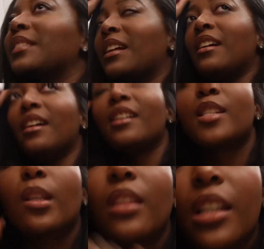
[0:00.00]
in here.
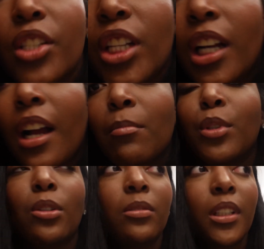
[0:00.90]
So this year I'm
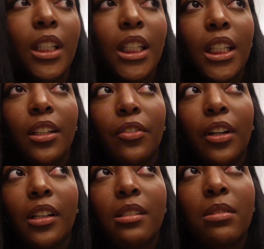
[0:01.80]
doing, for
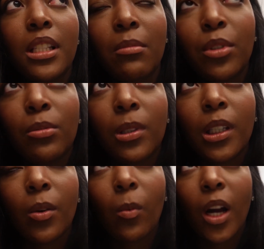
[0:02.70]
Christmas, I'm
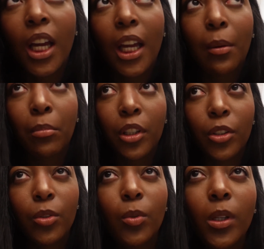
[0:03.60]
doing white,
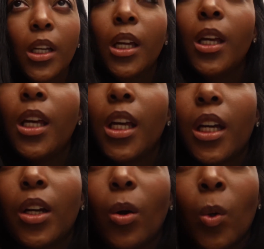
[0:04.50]
blue,
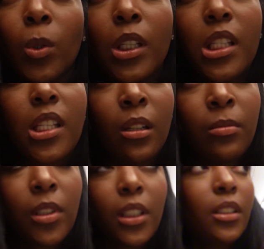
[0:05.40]
gold, and
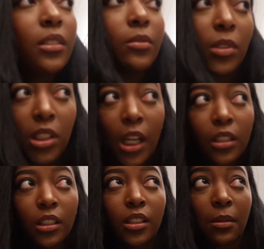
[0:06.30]
silver, which I
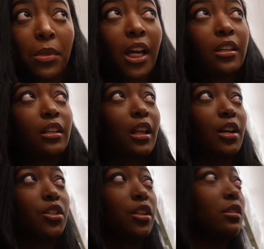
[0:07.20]
did, same thing I did
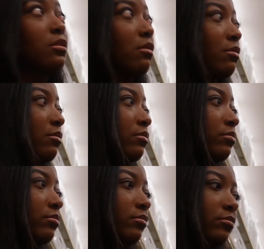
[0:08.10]
last year, so
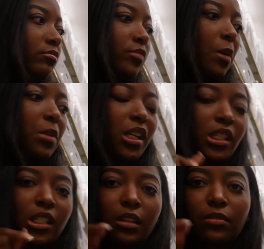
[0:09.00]
I'm getting
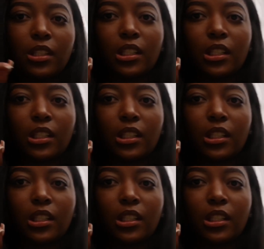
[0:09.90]
stuff to